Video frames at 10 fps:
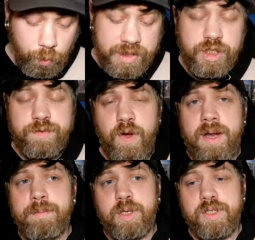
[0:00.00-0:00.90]
which is
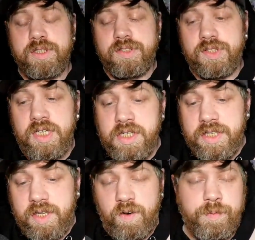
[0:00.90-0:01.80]
fine because
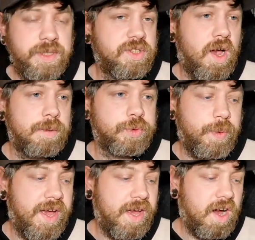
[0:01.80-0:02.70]
there have been times
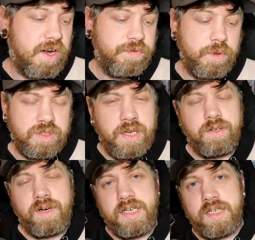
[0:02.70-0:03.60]
where I've used
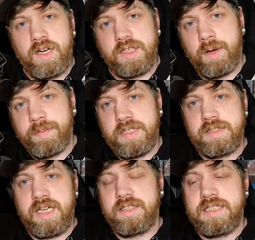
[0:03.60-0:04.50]
other grading card
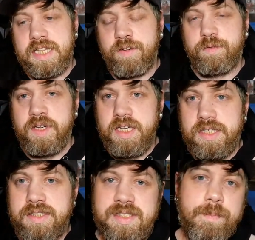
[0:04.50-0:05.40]
companies and they've
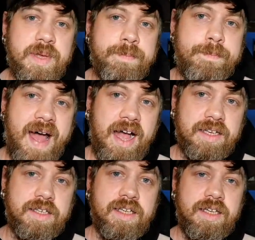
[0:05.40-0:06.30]
sent me
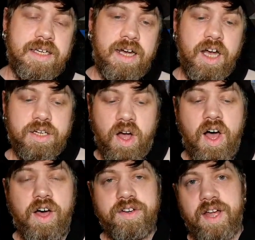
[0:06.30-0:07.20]
back a
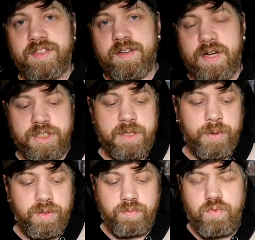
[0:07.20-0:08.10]
card and they've actually
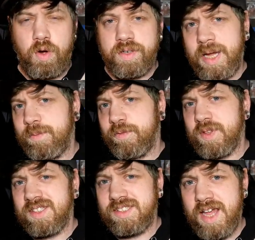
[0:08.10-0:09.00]
put the wrong name for
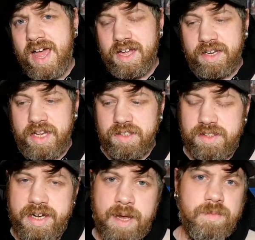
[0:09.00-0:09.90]
the set, and
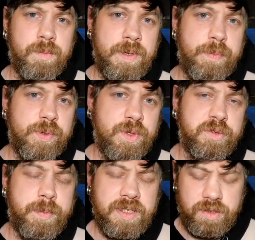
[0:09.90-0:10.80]
it's a name that people
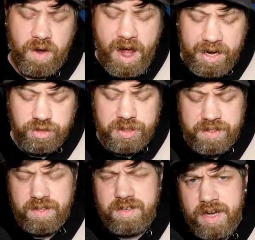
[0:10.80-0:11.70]
use, but it's not
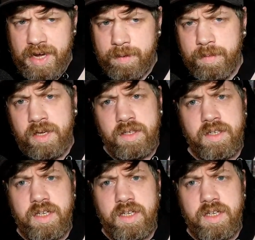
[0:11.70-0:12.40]
actually the name,